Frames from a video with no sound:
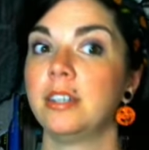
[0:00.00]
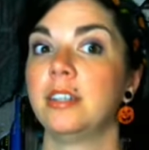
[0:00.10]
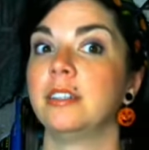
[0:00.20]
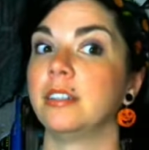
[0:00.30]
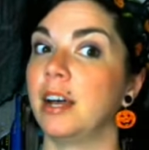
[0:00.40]

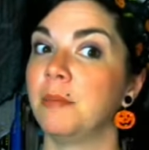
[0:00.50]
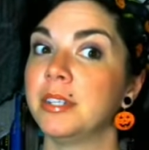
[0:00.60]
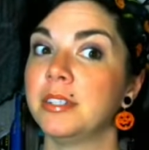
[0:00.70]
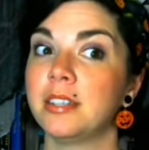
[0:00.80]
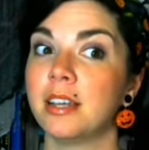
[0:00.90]
not
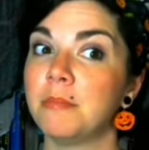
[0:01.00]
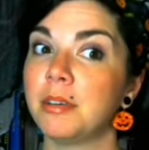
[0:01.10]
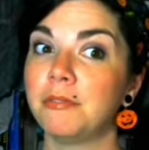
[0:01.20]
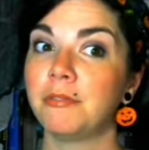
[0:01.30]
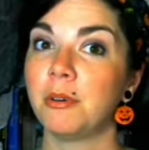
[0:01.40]
been done
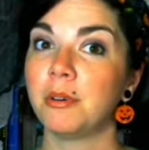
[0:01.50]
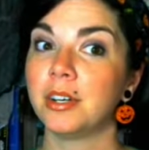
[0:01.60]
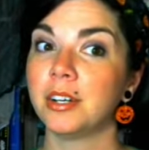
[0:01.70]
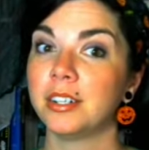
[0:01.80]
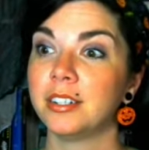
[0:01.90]

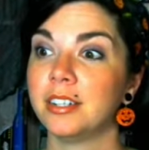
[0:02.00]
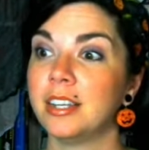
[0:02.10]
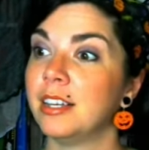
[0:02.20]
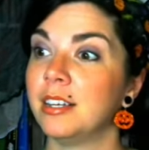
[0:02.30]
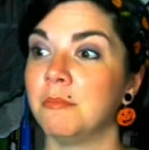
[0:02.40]
before.
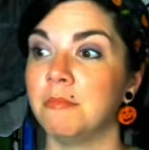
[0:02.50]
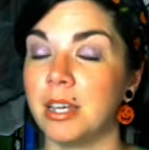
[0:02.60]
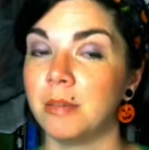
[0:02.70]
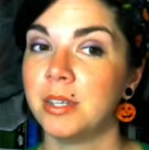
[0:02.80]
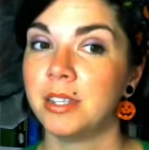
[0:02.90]

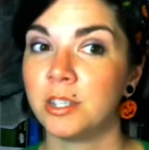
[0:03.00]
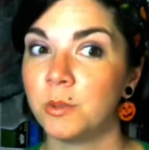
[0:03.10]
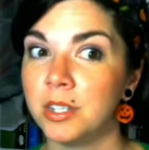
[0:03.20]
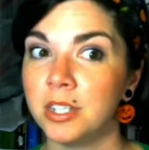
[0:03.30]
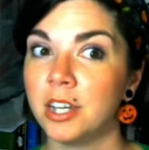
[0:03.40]
Maybe this
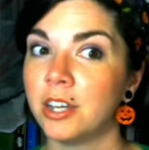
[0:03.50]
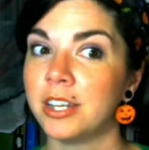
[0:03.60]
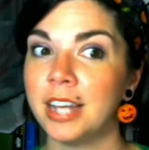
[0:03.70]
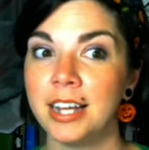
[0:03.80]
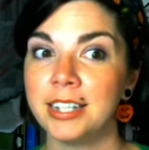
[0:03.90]
was a good
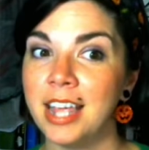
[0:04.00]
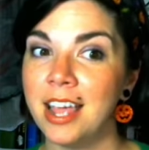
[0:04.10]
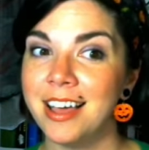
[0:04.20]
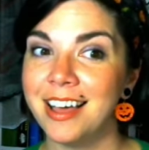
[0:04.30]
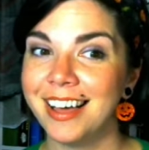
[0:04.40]

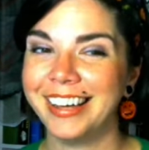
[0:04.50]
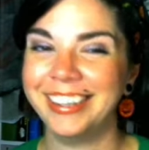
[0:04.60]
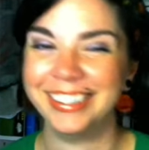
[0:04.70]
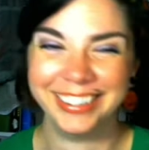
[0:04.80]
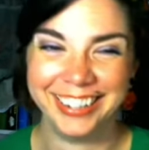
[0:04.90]
idea.
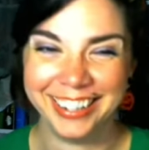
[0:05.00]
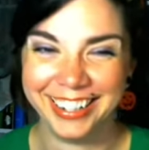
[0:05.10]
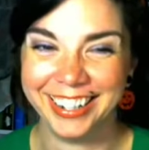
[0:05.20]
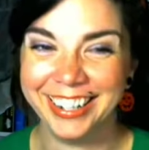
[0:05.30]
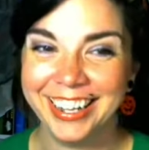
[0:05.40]

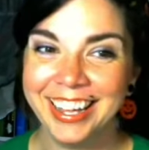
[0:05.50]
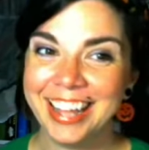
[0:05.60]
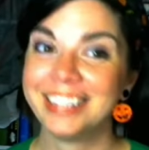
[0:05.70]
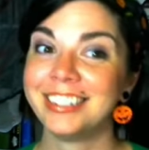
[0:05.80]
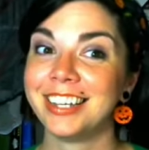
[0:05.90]

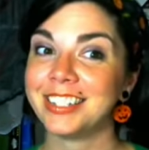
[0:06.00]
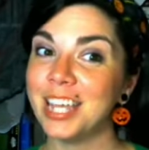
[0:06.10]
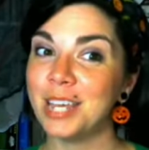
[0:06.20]
Just keep